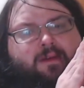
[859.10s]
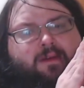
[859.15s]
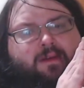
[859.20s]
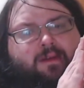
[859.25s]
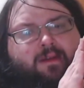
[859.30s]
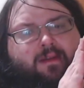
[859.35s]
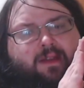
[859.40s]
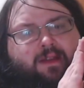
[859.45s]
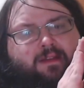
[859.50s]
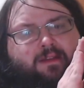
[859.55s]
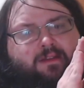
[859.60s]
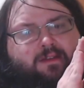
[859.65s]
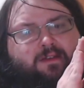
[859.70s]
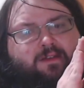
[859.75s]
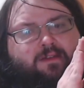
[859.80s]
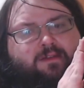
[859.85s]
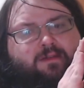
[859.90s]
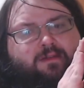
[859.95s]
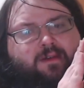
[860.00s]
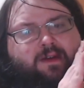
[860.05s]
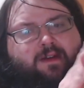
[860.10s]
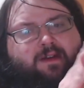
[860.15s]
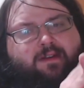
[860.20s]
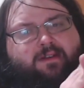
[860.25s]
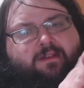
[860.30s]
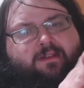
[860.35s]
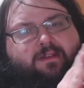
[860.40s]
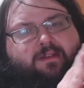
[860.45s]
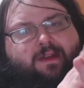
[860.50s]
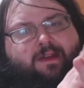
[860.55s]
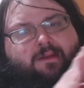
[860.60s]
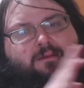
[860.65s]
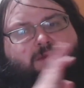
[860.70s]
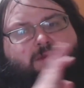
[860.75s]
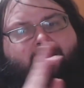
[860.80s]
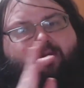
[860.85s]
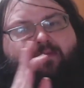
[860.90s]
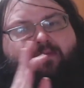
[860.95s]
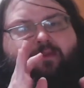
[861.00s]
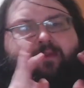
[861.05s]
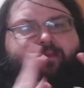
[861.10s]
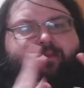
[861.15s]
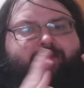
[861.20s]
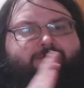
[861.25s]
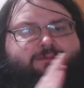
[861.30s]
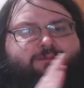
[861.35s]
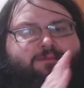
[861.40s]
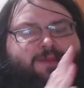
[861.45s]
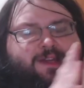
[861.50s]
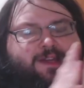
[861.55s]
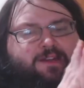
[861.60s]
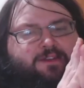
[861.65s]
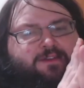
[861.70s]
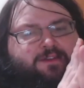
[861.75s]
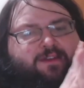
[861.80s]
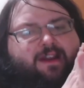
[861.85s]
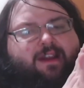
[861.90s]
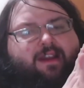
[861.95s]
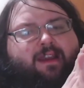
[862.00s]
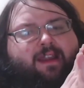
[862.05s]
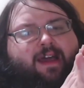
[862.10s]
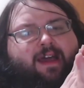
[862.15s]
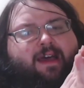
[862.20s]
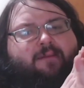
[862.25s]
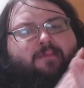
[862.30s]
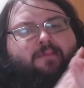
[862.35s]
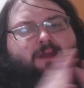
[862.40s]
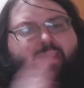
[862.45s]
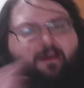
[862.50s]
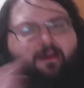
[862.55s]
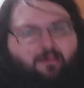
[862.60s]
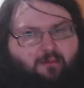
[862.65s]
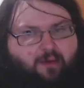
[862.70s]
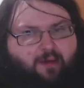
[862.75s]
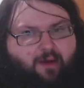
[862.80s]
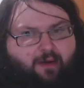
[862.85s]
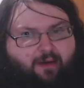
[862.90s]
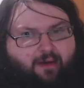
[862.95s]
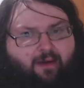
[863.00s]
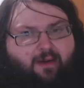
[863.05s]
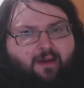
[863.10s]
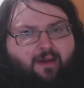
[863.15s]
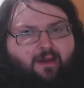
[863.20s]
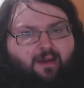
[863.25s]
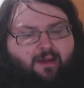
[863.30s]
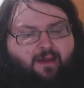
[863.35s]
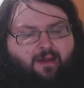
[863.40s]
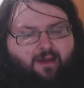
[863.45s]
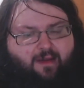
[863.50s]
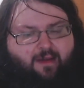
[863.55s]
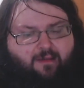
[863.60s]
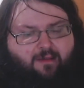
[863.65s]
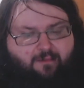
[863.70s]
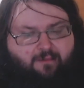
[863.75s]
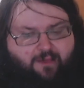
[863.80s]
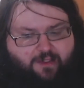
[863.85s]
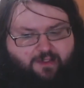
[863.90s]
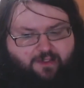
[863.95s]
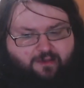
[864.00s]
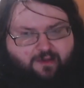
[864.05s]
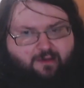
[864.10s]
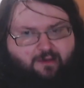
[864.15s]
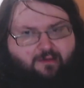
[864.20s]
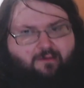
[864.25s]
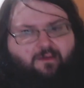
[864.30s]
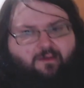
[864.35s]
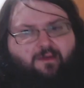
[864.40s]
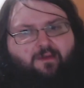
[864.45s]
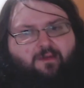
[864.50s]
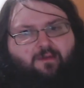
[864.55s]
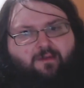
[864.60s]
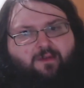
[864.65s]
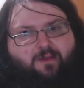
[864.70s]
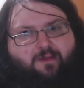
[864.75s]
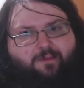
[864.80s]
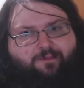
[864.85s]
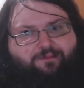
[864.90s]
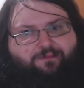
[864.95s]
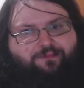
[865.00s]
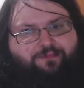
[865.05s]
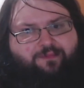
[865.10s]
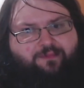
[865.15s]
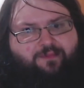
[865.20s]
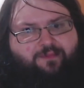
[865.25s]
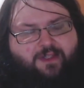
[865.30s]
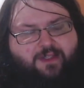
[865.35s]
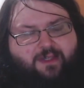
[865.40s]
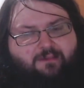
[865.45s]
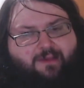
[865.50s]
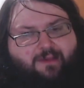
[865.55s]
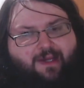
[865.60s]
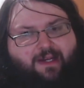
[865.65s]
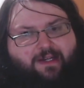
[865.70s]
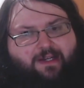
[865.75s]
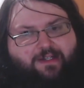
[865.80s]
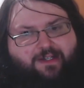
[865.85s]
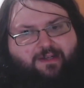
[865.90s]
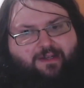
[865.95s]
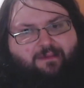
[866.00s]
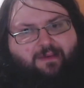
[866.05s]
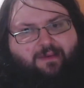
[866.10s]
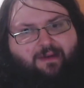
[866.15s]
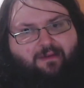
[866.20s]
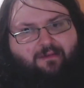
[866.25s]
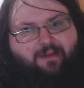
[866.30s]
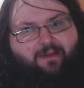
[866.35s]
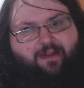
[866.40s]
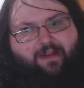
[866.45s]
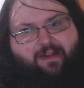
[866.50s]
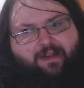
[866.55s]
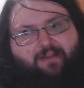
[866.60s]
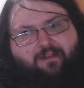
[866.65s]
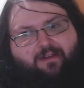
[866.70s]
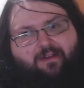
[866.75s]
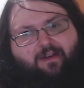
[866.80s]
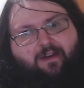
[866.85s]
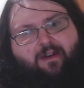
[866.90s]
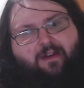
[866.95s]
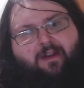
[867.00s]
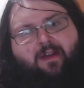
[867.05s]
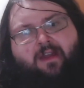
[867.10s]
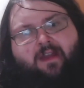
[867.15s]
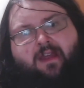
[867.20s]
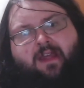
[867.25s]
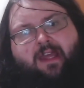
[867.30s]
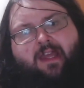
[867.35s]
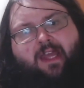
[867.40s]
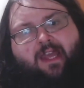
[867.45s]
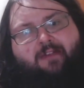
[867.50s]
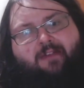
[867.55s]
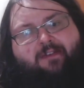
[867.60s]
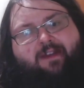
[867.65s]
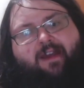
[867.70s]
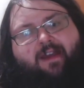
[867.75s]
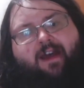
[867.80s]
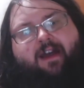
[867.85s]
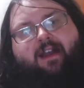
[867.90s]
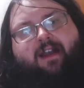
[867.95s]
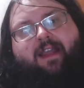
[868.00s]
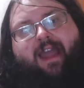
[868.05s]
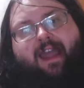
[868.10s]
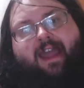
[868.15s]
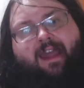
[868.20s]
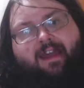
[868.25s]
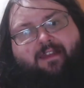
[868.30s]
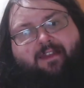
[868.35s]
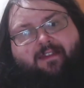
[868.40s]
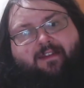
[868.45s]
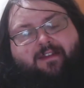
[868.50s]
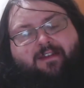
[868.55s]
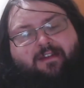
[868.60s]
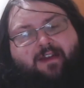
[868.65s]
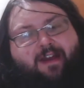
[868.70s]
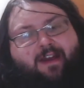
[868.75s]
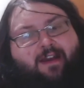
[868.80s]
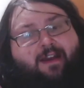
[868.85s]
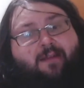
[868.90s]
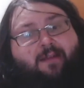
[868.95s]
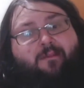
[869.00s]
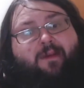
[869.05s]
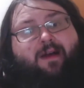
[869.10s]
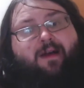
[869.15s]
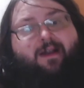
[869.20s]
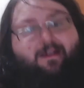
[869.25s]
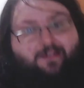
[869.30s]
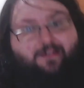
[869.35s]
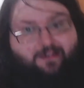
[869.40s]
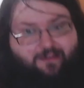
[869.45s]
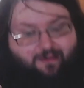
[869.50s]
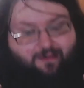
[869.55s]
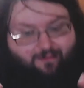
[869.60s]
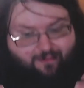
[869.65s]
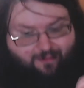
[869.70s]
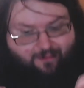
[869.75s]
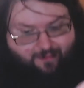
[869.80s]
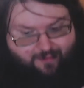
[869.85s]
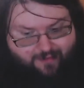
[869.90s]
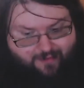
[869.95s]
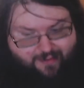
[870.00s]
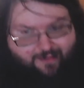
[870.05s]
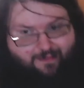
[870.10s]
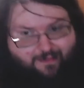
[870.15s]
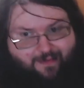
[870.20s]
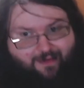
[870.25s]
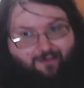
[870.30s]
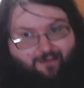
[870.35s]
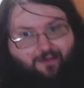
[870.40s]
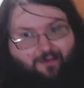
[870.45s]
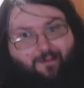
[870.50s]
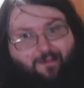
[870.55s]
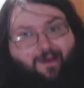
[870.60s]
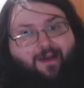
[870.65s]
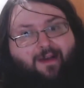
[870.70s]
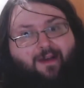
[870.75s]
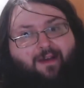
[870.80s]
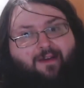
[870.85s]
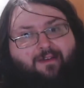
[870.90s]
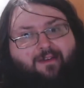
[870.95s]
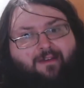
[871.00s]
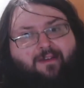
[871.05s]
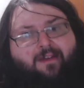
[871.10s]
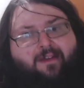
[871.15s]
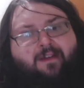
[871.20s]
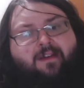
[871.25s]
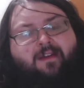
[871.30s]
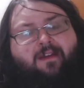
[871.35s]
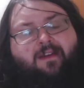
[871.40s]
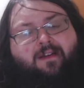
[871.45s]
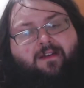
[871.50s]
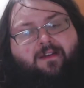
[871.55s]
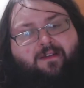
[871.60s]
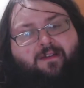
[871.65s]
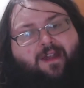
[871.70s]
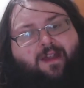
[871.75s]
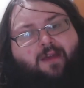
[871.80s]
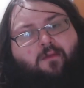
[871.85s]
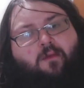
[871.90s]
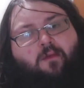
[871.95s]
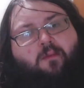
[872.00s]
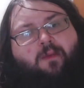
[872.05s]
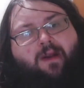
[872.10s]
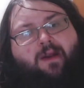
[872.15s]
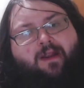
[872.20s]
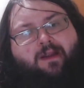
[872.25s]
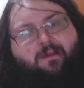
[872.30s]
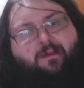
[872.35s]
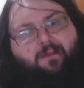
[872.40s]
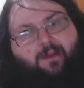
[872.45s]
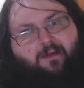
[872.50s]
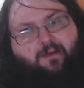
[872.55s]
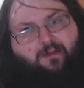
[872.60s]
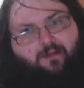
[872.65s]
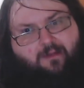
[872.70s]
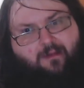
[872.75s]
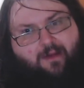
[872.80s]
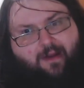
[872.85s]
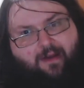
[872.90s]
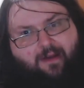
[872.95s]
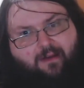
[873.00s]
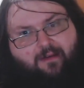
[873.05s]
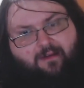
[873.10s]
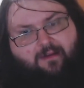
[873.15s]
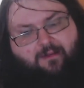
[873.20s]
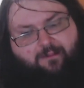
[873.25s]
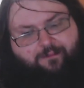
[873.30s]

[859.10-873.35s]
like the two squares, so it won't be a straight line, but it'll work. But you don't want somebody jumping on these, or if you got cats and you got it in a box, you don't want them jumping on the box, because that will break up those squares.